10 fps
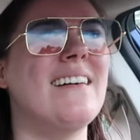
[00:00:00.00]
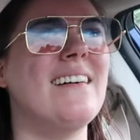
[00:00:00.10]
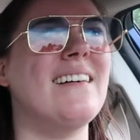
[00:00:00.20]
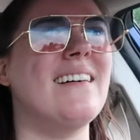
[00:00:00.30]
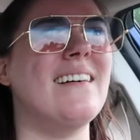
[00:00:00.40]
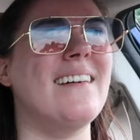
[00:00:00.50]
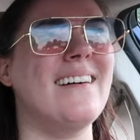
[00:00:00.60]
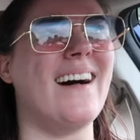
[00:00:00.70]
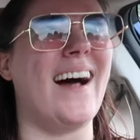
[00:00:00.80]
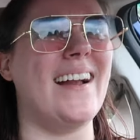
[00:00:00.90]
surprised.
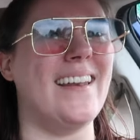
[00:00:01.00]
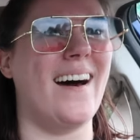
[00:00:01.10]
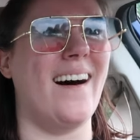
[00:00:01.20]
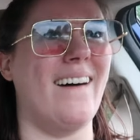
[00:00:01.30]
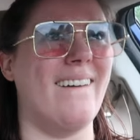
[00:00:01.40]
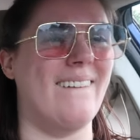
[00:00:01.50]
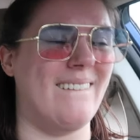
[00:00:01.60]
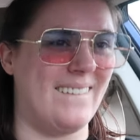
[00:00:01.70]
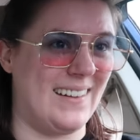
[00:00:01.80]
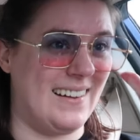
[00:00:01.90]
I
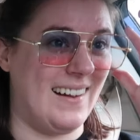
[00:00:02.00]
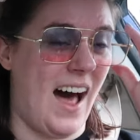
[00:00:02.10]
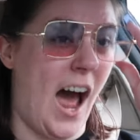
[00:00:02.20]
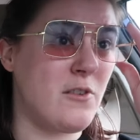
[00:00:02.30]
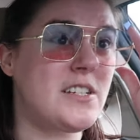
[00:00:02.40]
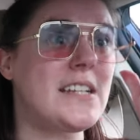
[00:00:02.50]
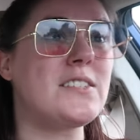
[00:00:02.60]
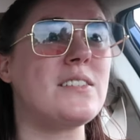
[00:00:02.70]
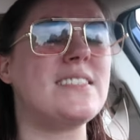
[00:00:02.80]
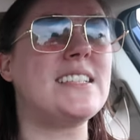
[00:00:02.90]
know. I was
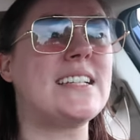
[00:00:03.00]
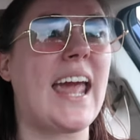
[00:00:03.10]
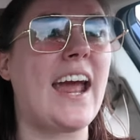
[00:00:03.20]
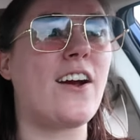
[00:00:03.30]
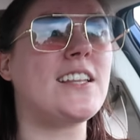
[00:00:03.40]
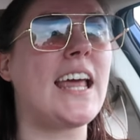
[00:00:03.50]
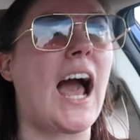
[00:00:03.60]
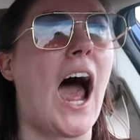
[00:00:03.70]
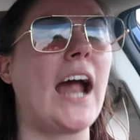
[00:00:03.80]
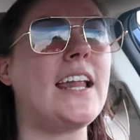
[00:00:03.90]
just scared.
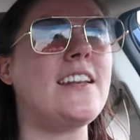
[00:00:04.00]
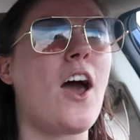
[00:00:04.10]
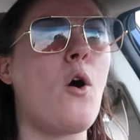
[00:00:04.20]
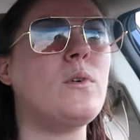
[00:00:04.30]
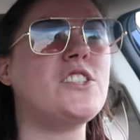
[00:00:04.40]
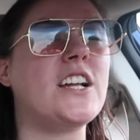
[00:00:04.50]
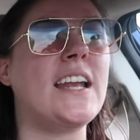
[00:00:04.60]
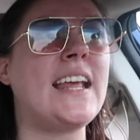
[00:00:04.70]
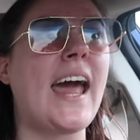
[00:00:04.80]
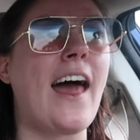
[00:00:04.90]
Like, I didn't know, was she
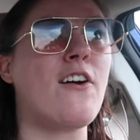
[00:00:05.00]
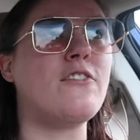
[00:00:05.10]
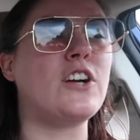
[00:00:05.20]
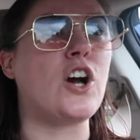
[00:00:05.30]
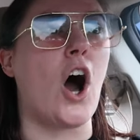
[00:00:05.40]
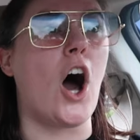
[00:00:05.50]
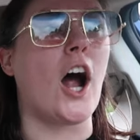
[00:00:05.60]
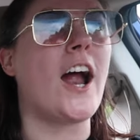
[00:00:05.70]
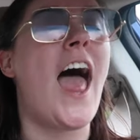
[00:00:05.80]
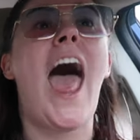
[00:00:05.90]
going to get out of her
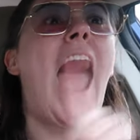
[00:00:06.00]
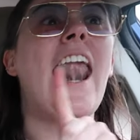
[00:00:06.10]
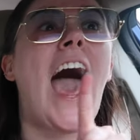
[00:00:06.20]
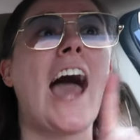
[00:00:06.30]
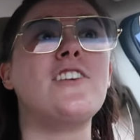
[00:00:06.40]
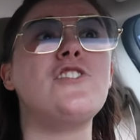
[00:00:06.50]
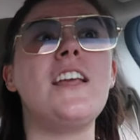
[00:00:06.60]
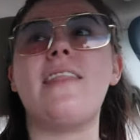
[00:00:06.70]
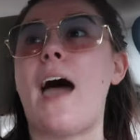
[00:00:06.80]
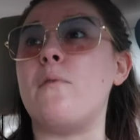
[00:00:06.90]
car? And
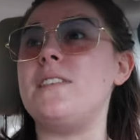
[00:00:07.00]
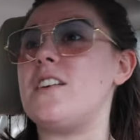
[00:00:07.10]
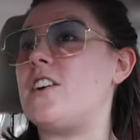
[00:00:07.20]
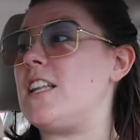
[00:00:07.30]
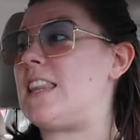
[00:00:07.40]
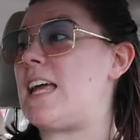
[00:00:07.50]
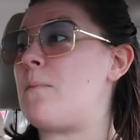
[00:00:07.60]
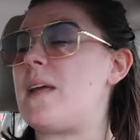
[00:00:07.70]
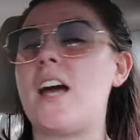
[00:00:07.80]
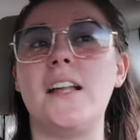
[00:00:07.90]
actually, that was a good
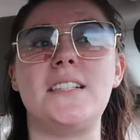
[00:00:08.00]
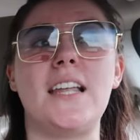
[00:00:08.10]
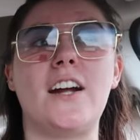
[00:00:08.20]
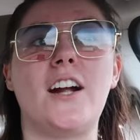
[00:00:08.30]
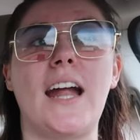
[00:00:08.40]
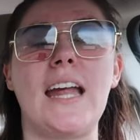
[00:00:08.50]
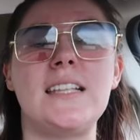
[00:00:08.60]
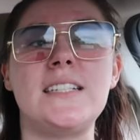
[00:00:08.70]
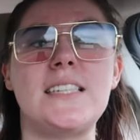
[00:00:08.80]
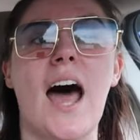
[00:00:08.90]
thing because their
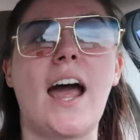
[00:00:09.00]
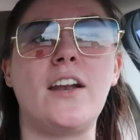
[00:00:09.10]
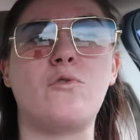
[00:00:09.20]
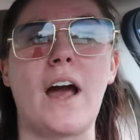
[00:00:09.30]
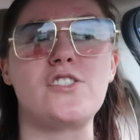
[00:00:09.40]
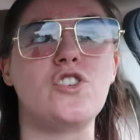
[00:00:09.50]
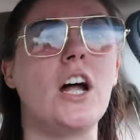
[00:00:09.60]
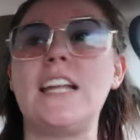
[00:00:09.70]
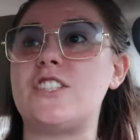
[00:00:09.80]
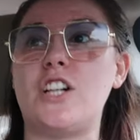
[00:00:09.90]
inside
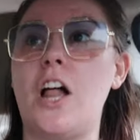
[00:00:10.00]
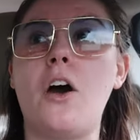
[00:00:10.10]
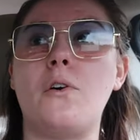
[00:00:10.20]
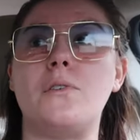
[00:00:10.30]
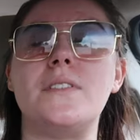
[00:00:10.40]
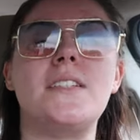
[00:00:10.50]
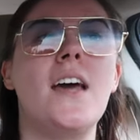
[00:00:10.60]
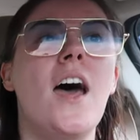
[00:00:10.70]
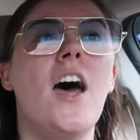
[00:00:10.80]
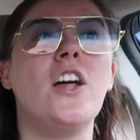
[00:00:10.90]
restaurant is closed.
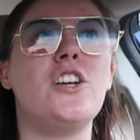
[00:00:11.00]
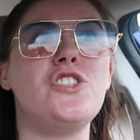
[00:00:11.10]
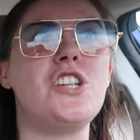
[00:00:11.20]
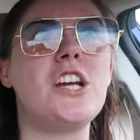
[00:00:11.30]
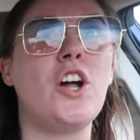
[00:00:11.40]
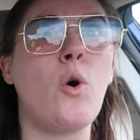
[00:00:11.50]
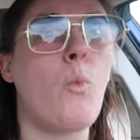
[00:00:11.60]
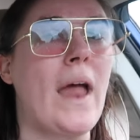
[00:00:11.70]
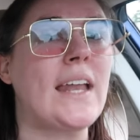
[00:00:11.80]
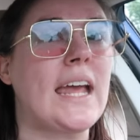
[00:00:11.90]
Because she could
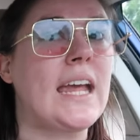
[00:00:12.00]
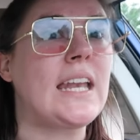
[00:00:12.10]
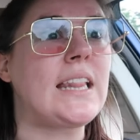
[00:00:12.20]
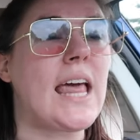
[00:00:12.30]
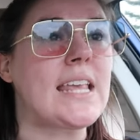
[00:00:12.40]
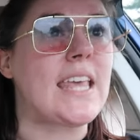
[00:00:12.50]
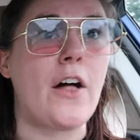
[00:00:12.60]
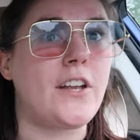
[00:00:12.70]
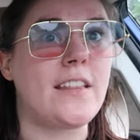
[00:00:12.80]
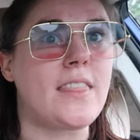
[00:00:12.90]
have went in and like
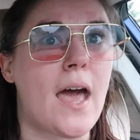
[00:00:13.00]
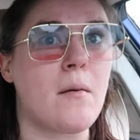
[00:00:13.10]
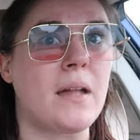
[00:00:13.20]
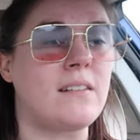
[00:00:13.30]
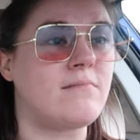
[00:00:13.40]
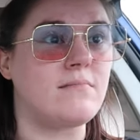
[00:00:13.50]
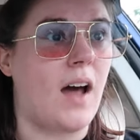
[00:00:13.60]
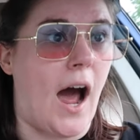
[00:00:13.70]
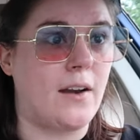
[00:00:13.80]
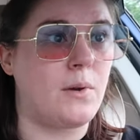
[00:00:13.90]
yelled at them and
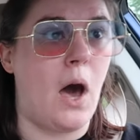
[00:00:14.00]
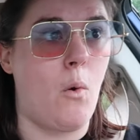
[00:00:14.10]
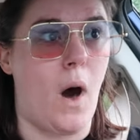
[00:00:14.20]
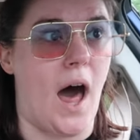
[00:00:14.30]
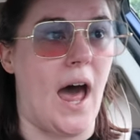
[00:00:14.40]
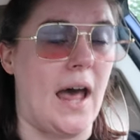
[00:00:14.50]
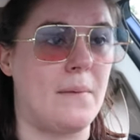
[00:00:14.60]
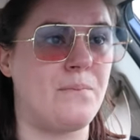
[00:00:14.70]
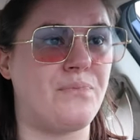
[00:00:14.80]
I don't know what.